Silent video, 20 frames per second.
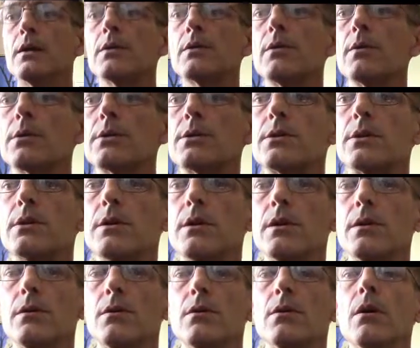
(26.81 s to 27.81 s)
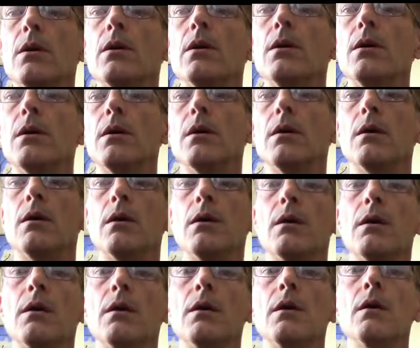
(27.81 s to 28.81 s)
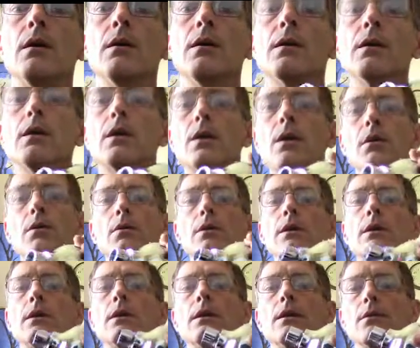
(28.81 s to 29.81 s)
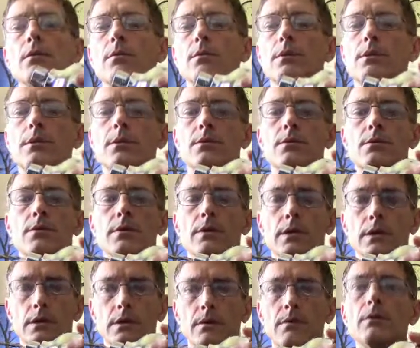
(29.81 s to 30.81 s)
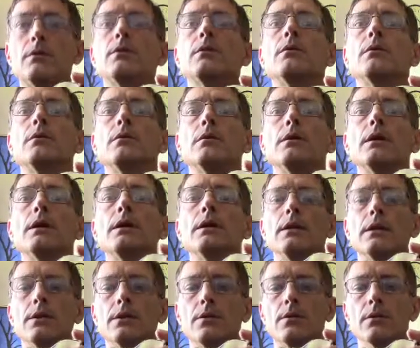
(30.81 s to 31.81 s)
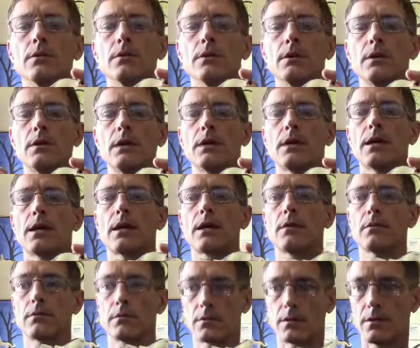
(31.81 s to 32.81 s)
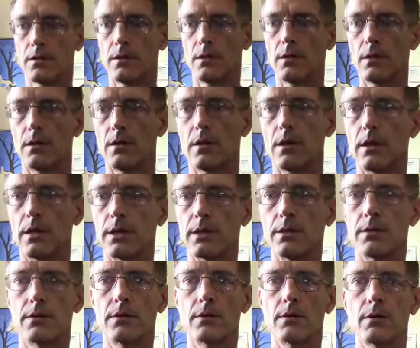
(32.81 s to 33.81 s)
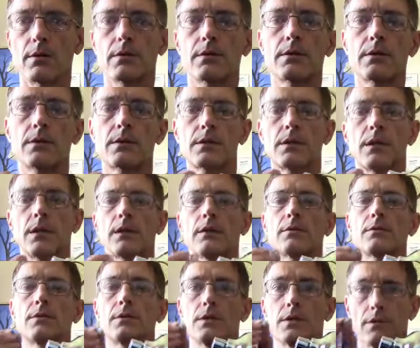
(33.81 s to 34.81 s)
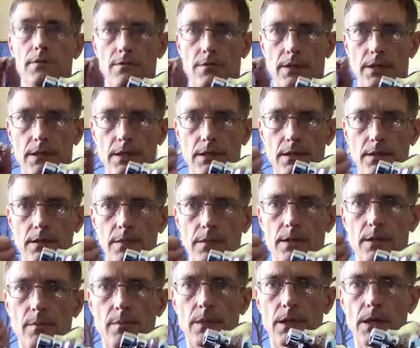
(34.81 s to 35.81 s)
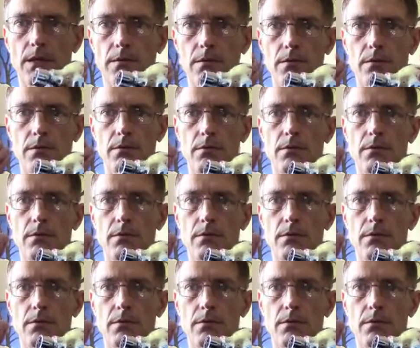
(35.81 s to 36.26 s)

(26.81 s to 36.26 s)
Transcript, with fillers: So what you do you go in here with your drill and you drill it out and you're going to have stuff like this come out